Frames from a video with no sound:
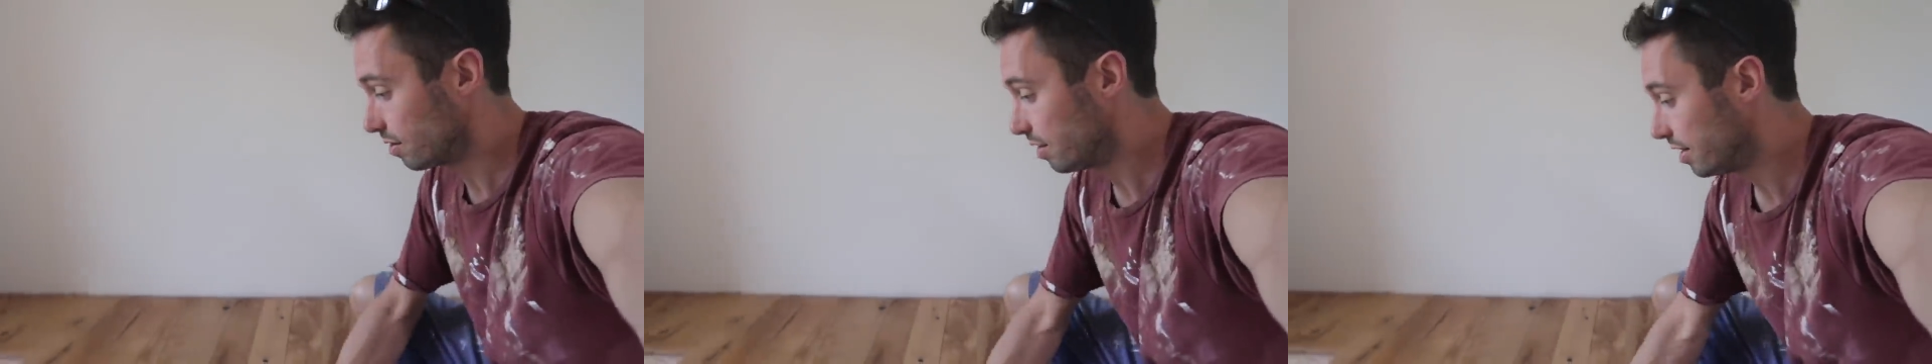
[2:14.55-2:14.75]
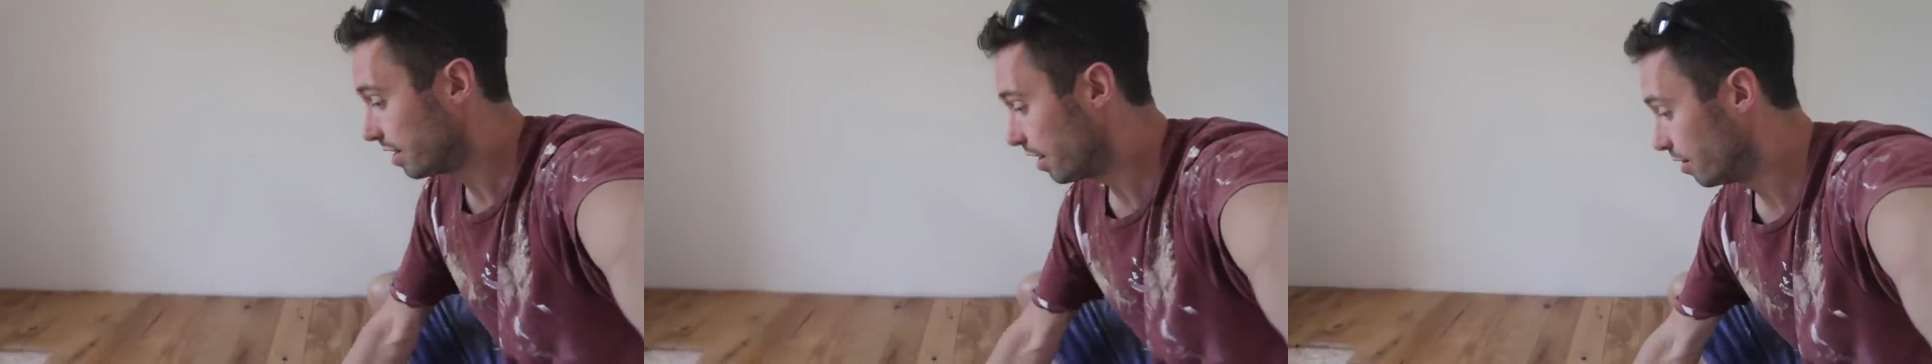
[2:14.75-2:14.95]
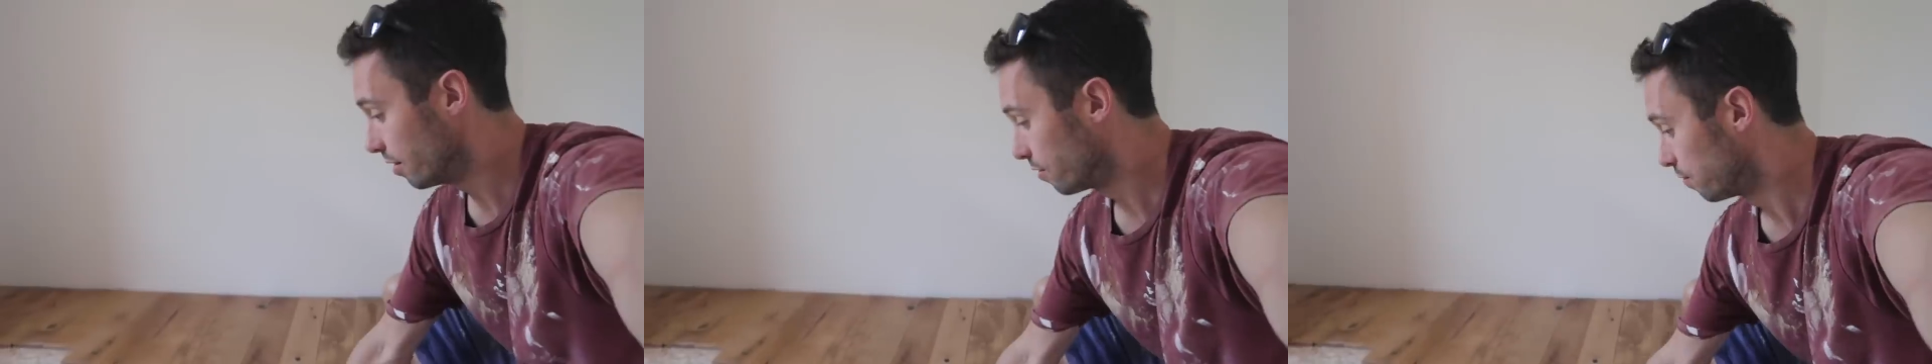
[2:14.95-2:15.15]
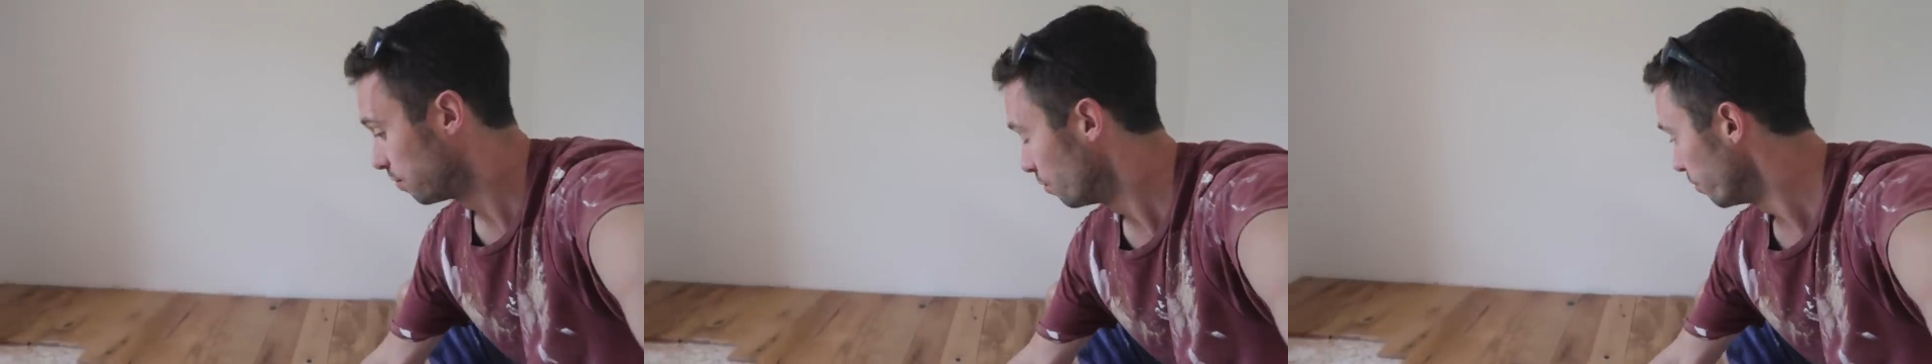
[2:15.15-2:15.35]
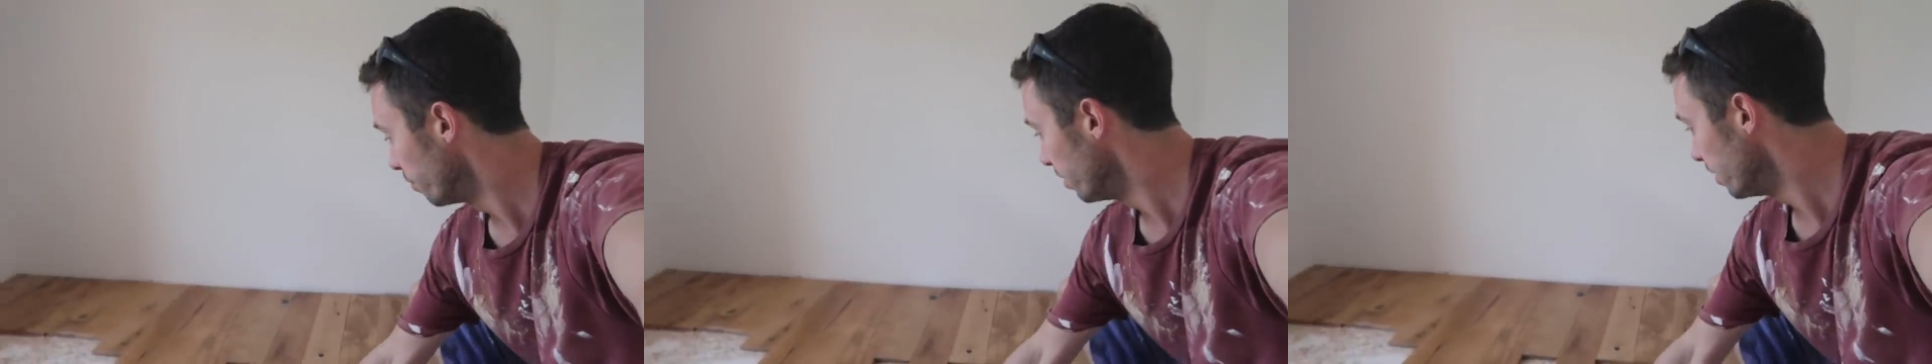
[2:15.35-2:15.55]
solid oak
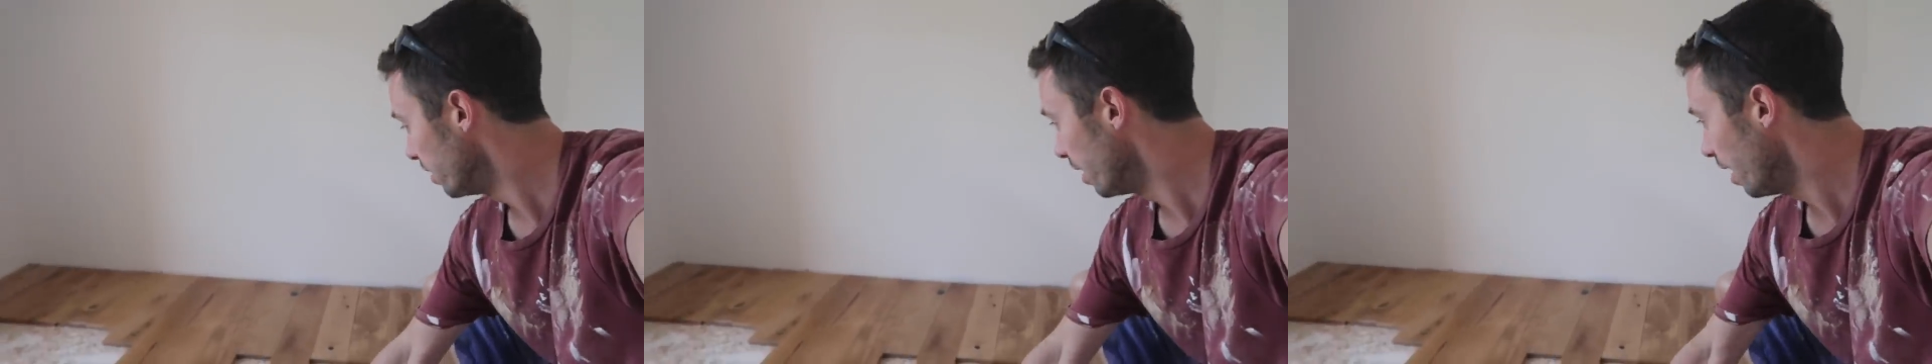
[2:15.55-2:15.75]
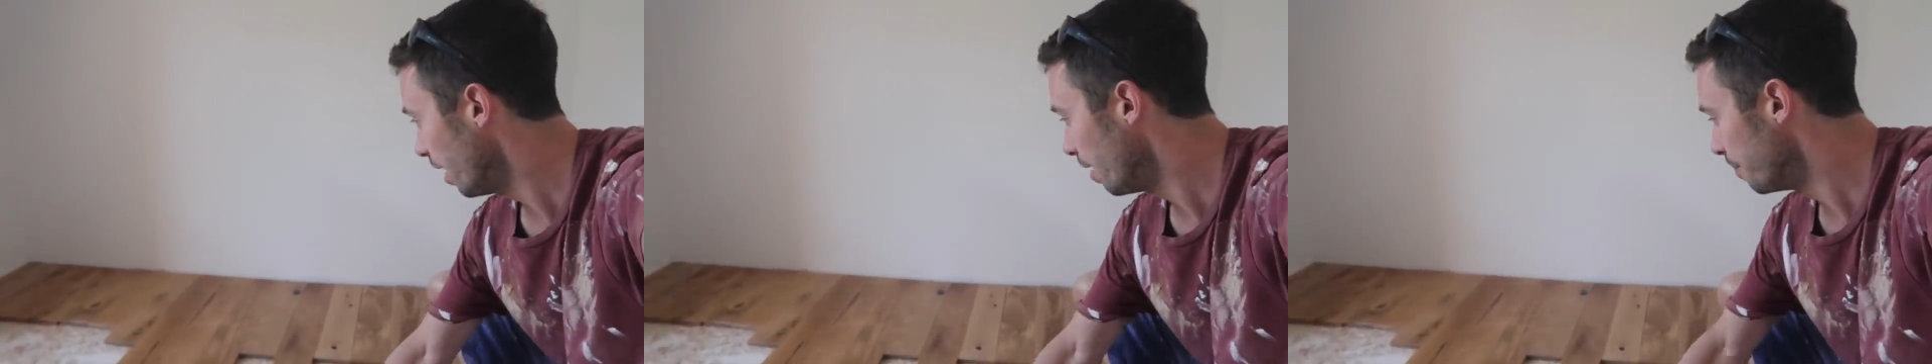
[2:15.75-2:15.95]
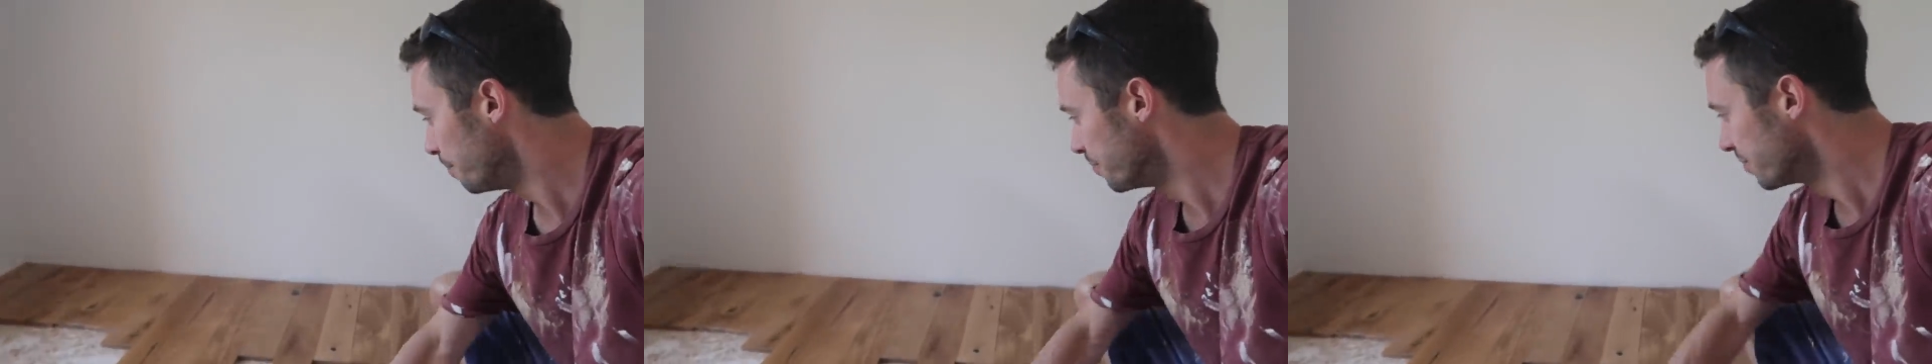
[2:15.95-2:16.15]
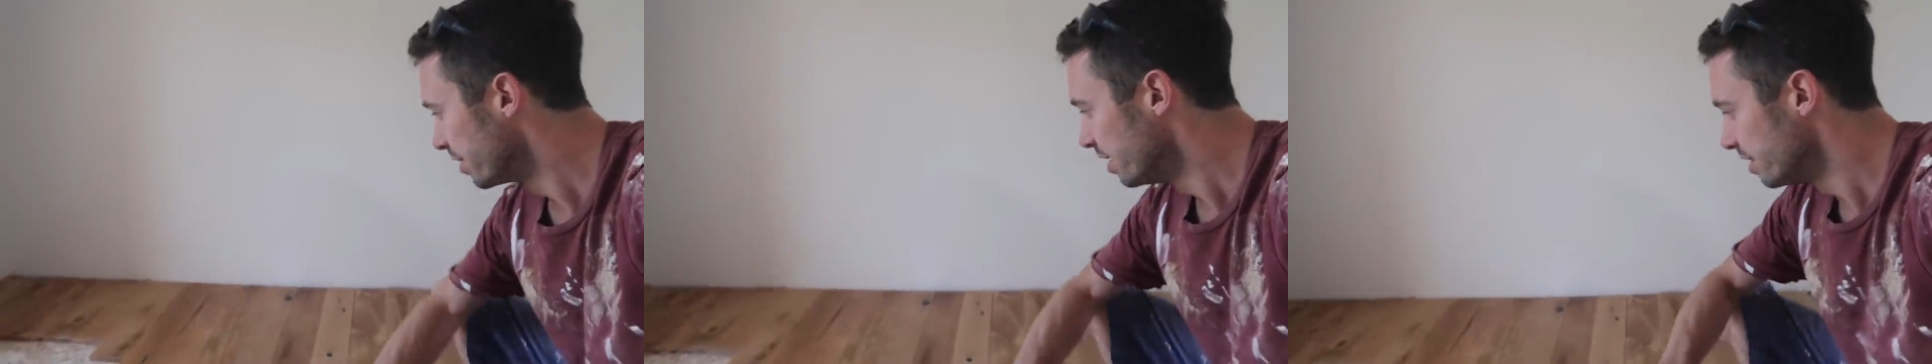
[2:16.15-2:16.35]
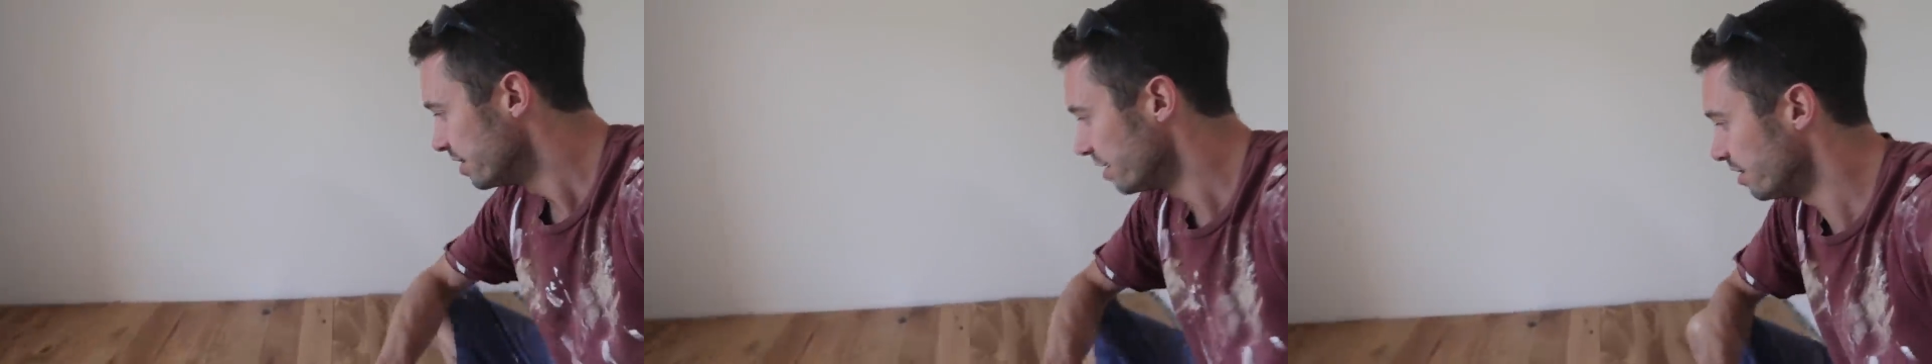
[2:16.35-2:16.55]
flooring. Um,
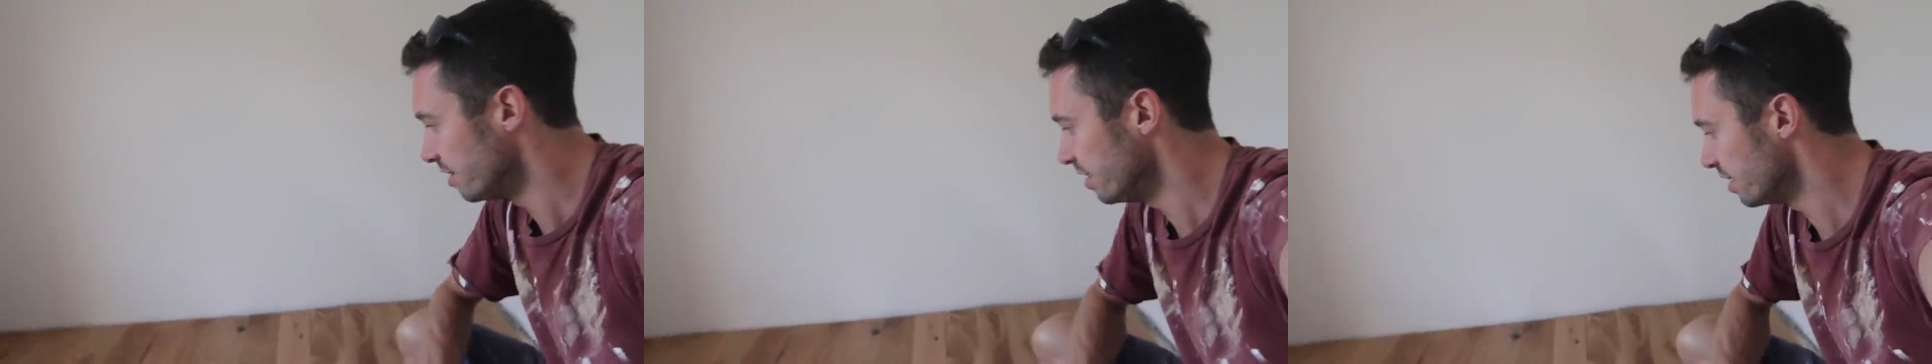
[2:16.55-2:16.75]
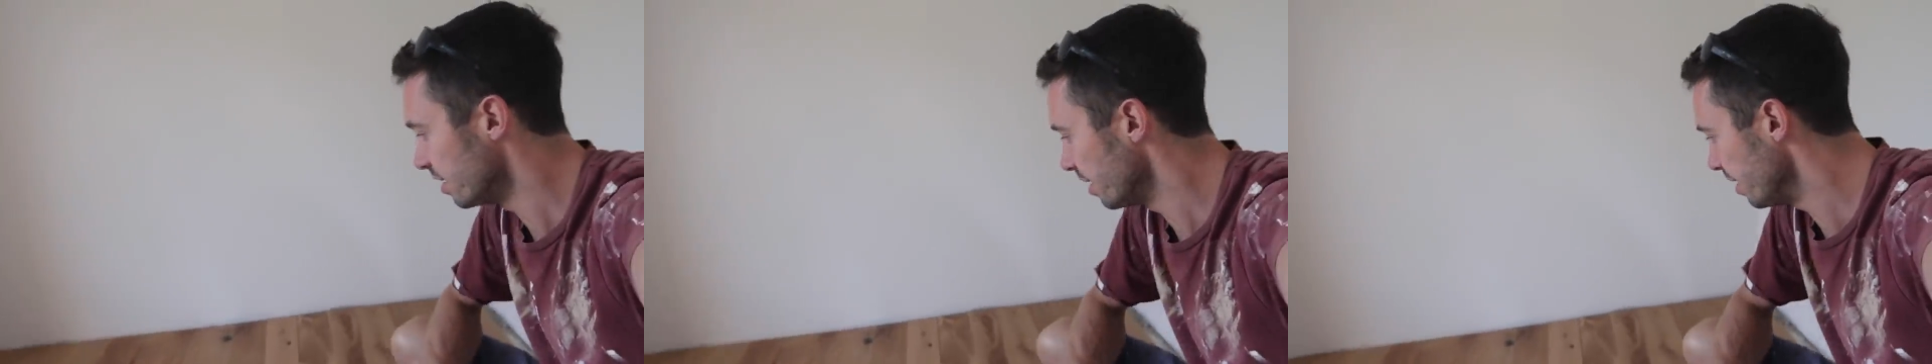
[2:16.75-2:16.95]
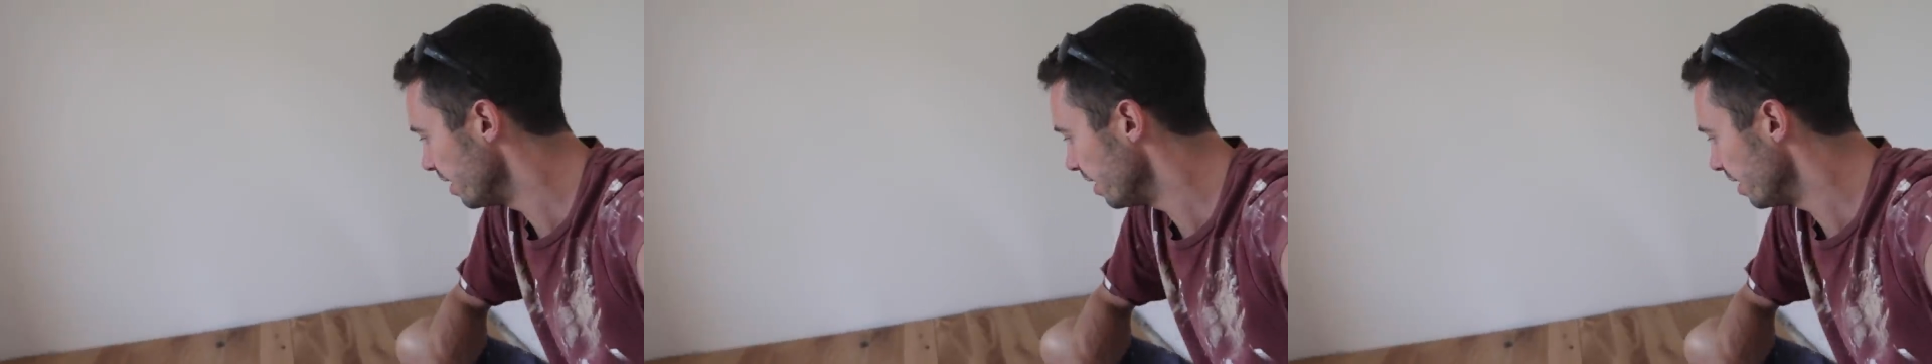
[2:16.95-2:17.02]
the only